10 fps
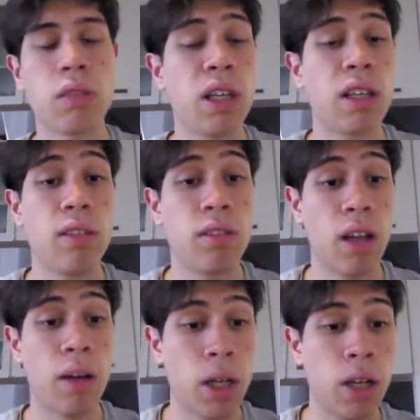making
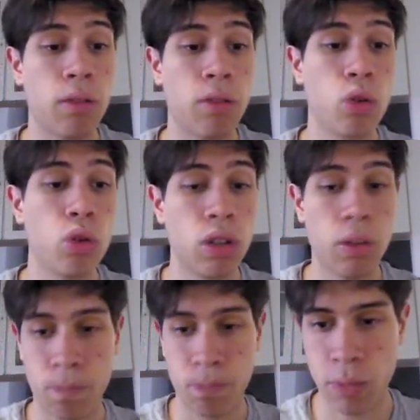some good
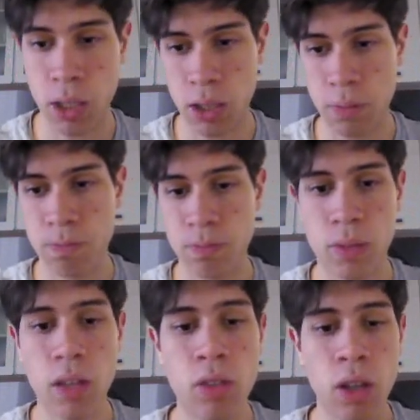money. Yes,